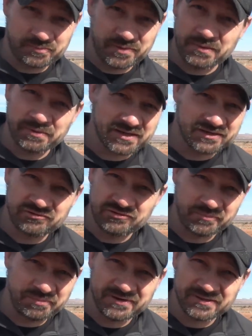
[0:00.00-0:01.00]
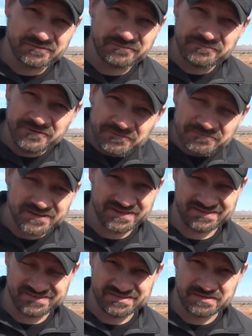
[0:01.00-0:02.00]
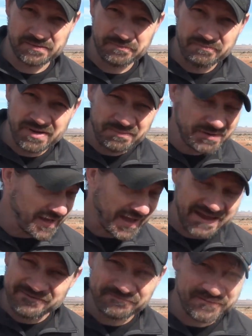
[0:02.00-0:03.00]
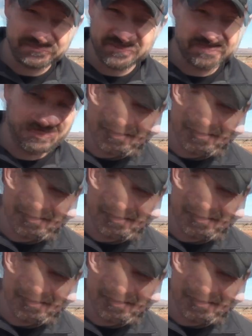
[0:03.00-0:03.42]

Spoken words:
are probably going to jump into the 50s. Maybe high 50s.